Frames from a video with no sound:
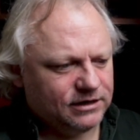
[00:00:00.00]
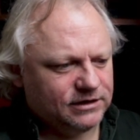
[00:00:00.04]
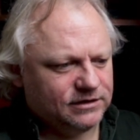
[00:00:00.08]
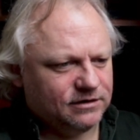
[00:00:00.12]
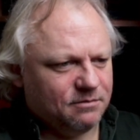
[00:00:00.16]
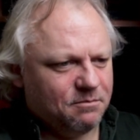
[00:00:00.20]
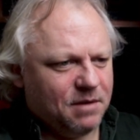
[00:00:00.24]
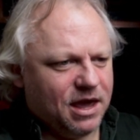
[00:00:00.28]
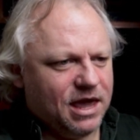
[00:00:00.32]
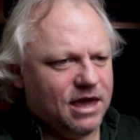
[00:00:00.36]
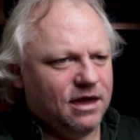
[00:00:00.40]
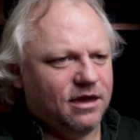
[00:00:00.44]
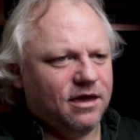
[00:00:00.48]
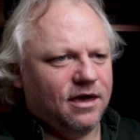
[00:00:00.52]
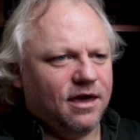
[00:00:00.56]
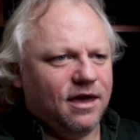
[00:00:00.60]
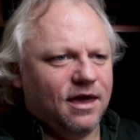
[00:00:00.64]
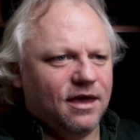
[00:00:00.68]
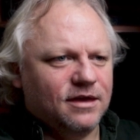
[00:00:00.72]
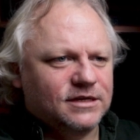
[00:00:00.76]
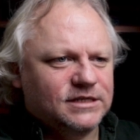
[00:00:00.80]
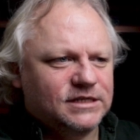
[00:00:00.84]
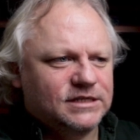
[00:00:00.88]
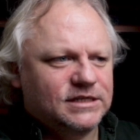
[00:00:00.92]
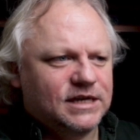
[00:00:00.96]
to make
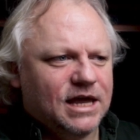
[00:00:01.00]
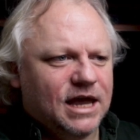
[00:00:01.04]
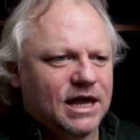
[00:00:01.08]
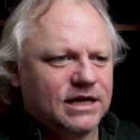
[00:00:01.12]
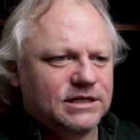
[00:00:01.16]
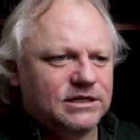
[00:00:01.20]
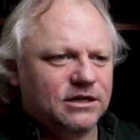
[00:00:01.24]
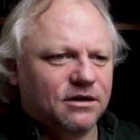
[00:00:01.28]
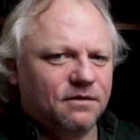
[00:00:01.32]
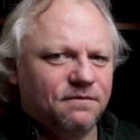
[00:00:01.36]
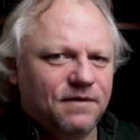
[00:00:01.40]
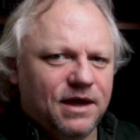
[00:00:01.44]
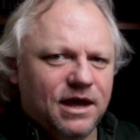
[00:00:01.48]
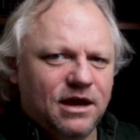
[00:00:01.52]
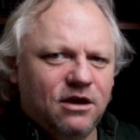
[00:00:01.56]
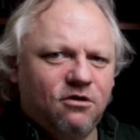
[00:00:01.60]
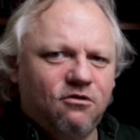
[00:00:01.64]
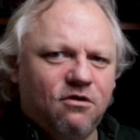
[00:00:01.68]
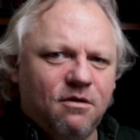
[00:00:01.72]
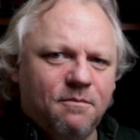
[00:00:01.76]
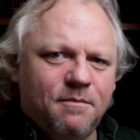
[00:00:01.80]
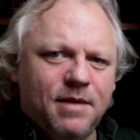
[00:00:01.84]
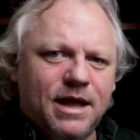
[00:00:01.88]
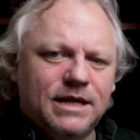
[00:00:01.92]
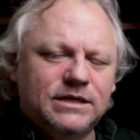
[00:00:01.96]
a set of
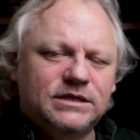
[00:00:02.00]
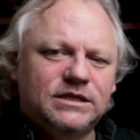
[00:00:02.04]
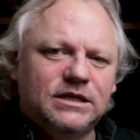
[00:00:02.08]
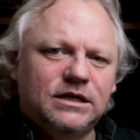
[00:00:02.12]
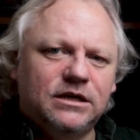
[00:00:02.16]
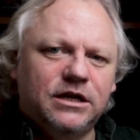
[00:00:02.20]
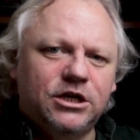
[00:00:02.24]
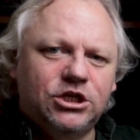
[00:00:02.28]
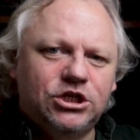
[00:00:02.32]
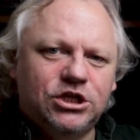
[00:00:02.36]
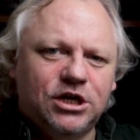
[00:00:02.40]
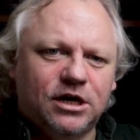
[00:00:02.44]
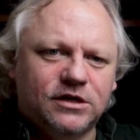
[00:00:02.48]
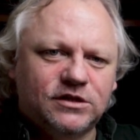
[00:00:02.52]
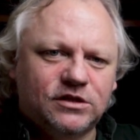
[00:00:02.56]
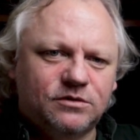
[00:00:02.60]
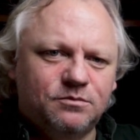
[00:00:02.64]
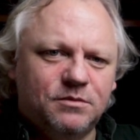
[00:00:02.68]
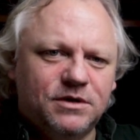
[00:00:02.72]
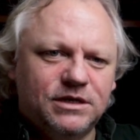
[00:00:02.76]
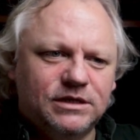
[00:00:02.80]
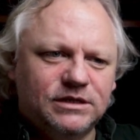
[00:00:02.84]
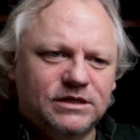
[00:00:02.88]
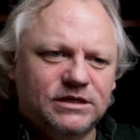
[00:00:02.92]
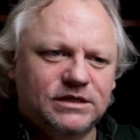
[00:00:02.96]
incremental
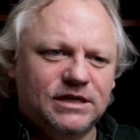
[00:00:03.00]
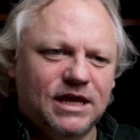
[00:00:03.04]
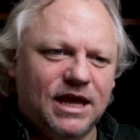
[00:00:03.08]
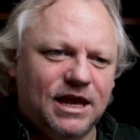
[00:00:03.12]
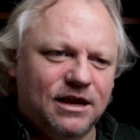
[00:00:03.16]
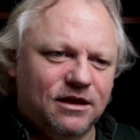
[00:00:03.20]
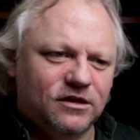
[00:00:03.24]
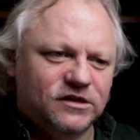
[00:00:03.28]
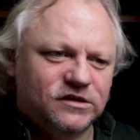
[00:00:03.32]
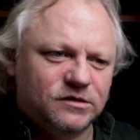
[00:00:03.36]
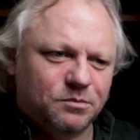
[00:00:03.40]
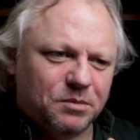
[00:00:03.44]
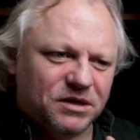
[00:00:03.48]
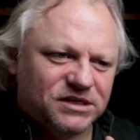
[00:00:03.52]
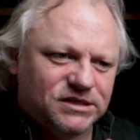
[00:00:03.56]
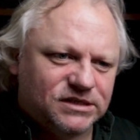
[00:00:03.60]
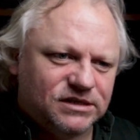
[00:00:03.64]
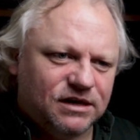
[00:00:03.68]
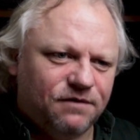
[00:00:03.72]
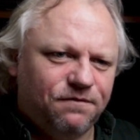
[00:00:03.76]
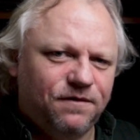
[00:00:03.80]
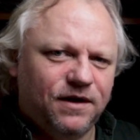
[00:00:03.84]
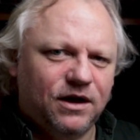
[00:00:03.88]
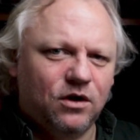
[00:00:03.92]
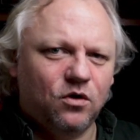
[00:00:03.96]
adjustments in a
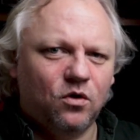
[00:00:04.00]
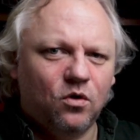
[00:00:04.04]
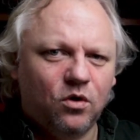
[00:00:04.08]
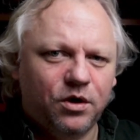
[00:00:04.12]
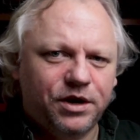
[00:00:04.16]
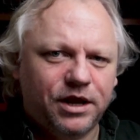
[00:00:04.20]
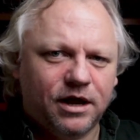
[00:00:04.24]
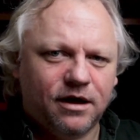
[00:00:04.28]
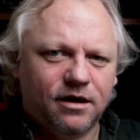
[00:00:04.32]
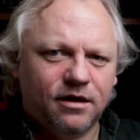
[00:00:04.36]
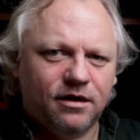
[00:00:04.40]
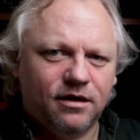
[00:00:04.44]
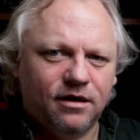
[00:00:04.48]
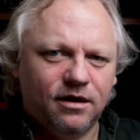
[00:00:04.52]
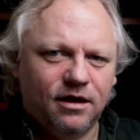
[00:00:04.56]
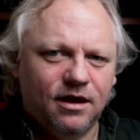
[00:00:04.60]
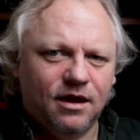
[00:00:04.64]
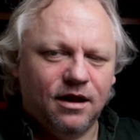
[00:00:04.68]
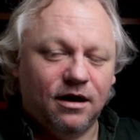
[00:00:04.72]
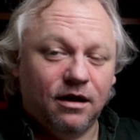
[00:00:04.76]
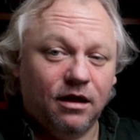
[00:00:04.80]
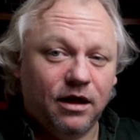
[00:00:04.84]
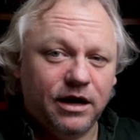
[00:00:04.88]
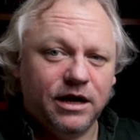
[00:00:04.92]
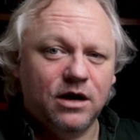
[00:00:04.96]
specific order,
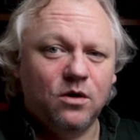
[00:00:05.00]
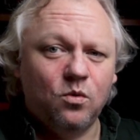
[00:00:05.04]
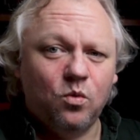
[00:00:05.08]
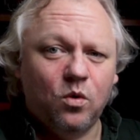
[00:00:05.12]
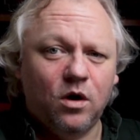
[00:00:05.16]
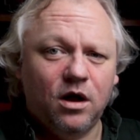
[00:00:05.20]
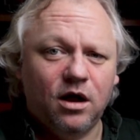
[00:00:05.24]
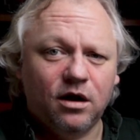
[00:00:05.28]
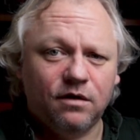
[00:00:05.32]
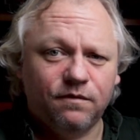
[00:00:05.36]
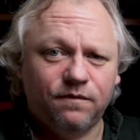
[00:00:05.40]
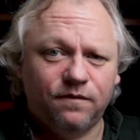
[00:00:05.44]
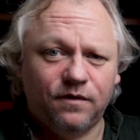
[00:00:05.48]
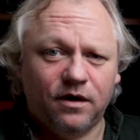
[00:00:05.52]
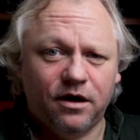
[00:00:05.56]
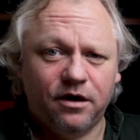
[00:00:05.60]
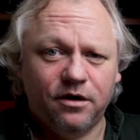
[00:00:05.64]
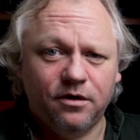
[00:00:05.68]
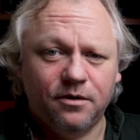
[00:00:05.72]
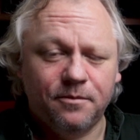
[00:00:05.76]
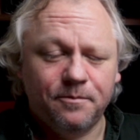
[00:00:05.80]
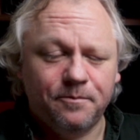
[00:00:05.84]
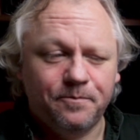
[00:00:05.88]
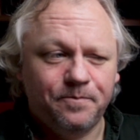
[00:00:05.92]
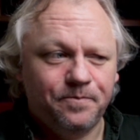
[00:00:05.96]
like a
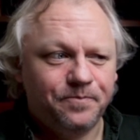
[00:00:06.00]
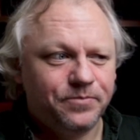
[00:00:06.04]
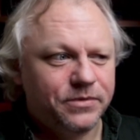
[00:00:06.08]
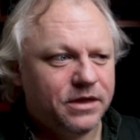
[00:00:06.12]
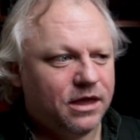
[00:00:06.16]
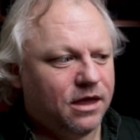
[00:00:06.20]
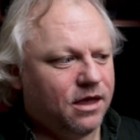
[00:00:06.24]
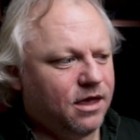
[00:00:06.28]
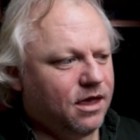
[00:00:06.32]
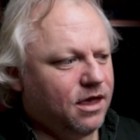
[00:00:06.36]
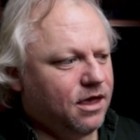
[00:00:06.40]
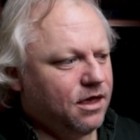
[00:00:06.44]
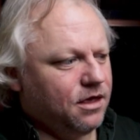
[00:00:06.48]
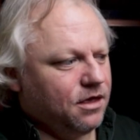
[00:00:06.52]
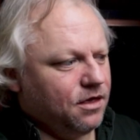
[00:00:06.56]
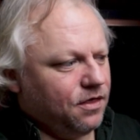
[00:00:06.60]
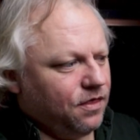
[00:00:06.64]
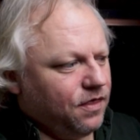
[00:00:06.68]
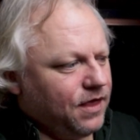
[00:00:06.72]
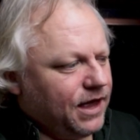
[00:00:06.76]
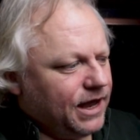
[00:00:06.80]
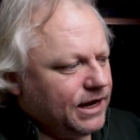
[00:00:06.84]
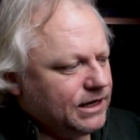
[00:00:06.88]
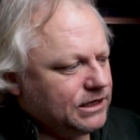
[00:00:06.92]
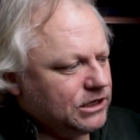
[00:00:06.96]
workflow,
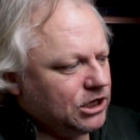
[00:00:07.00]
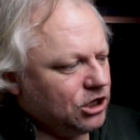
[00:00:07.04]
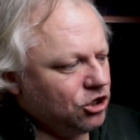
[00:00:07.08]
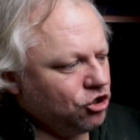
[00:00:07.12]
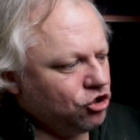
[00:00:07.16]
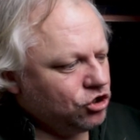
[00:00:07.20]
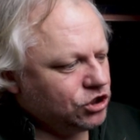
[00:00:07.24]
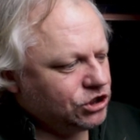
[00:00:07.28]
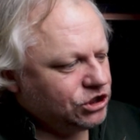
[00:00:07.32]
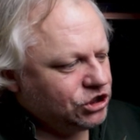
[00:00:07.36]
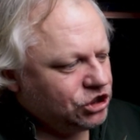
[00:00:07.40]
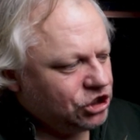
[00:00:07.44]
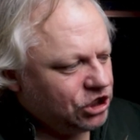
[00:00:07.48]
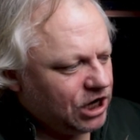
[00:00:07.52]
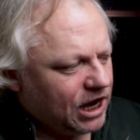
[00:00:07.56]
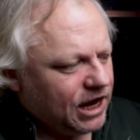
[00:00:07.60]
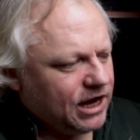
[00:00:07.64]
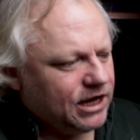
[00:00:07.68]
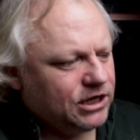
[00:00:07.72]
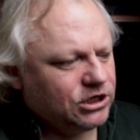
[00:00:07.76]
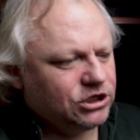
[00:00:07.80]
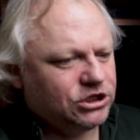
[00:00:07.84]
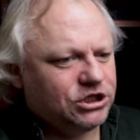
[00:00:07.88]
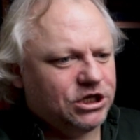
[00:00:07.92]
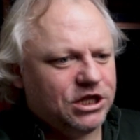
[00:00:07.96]
that
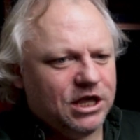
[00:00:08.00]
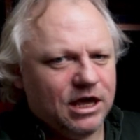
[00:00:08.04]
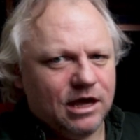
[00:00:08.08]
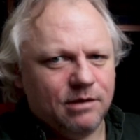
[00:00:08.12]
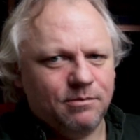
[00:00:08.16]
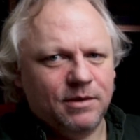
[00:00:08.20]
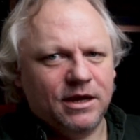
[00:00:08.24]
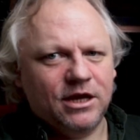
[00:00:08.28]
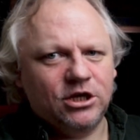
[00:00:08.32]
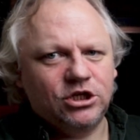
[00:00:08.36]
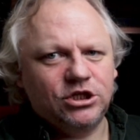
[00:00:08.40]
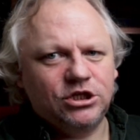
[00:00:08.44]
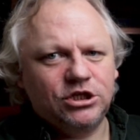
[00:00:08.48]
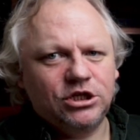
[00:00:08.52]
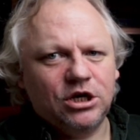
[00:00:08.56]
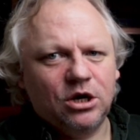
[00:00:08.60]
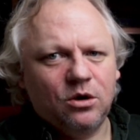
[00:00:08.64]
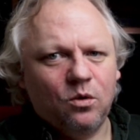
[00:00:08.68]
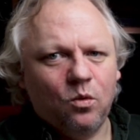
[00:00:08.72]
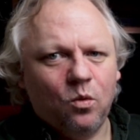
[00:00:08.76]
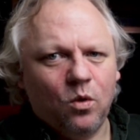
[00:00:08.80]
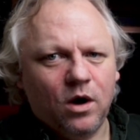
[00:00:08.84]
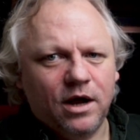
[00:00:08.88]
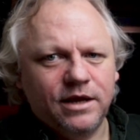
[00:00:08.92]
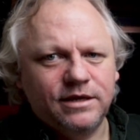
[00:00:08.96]
change the image
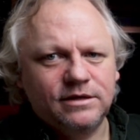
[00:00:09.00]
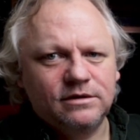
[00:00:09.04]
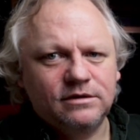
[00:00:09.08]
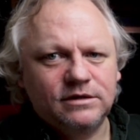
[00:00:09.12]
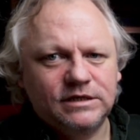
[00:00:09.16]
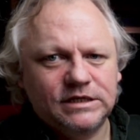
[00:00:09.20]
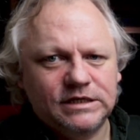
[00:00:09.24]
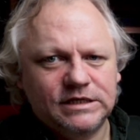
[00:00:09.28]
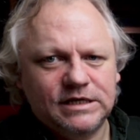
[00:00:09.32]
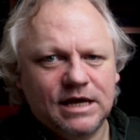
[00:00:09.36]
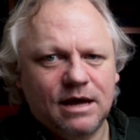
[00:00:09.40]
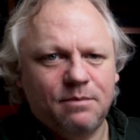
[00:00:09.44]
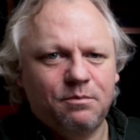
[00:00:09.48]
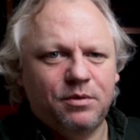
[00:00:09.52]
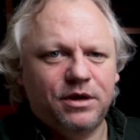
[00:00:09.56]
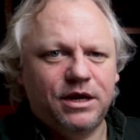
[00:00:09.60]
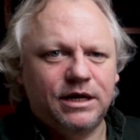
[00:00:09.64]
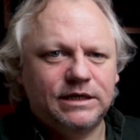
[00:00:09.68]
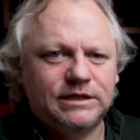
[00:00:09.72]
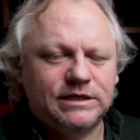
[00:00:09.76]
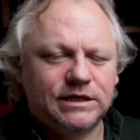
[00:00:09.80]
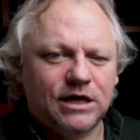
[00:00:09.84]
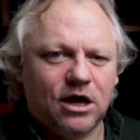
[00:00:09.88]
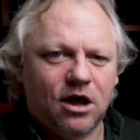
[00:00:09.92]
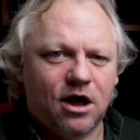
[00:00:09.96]
one step at
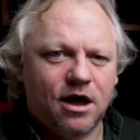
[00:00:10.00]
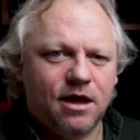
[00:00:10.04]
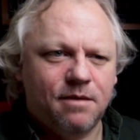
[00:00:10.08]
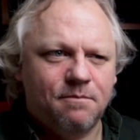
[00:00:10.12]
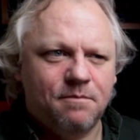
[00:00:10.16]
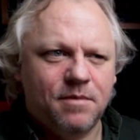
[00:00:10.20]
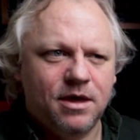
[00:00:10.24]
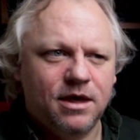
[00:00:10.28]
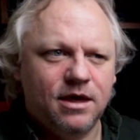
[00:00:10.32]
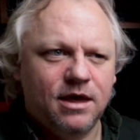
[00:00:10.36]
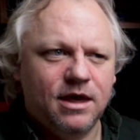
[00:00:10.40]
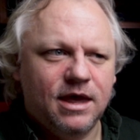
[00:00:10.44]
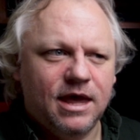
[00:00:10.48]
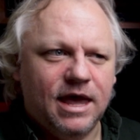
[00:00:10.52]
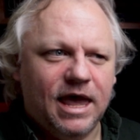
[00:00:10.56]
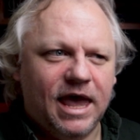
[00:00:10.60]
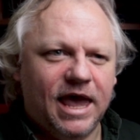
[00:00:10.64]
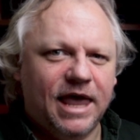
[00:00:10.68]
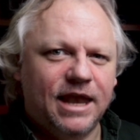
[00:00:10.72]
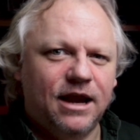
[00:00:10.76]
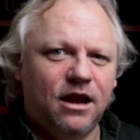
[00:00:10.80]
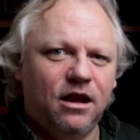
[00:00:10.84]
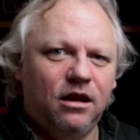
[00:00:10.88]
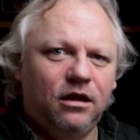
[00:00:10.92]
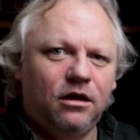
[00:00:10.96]
a time
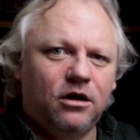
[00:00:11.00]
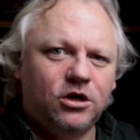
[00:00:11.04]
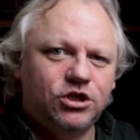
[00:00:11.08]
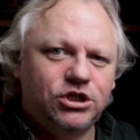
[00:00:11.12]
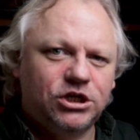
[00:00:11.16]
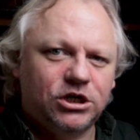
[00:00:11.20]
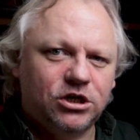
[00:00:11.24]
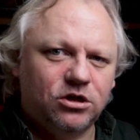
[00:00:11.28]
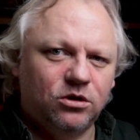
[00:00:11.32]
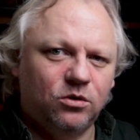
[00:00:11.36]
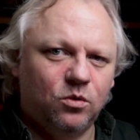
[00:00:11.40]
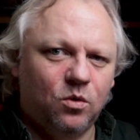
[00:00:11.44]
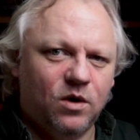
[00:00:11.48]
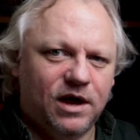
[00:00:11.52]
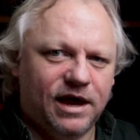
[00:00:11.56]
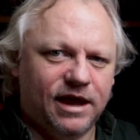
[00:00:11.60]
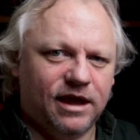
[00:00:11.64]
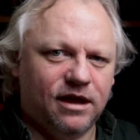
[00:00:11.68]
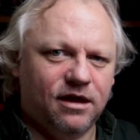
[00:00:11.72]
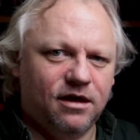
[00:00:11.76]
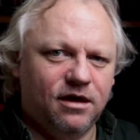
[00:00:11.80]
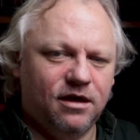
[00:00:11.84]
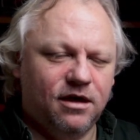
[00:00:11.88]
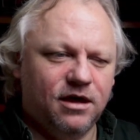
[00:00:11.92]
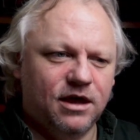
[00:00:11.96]
in a logical
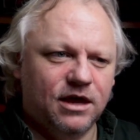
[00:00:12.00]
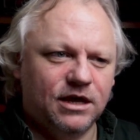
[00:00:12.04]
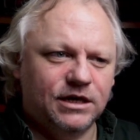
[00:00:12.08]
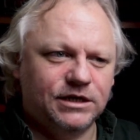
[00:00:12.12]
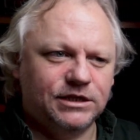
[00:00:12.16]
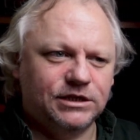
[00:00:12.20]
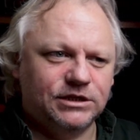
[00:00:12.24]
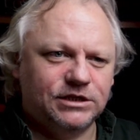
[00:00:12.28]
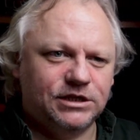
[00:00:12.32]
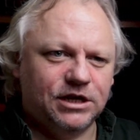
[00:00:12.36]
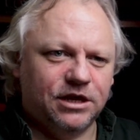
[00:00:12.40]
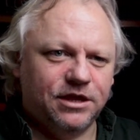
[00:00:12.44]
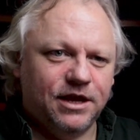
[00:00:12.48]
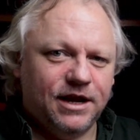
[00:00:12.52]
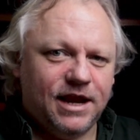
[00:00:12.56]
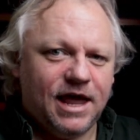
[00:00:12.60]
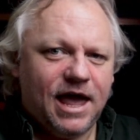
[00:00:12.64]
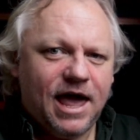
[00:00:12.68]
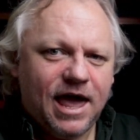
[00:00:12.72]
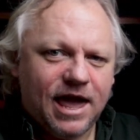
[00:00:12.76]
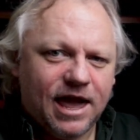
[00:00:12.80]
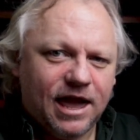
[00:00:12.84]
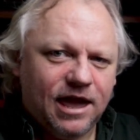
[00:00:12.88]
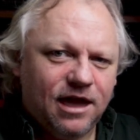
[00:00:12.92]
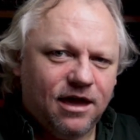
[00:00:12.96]
way, so that
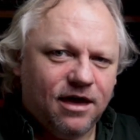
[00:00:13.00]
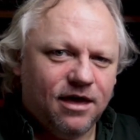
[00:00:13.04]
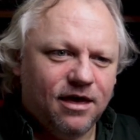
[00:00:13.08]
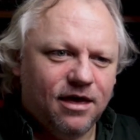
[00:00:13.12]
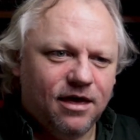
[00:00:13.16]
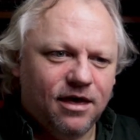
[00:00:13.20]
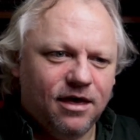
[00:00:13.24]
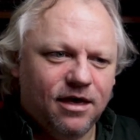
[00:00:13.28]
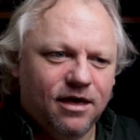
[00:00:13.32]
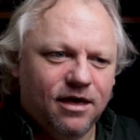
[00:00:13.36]
A,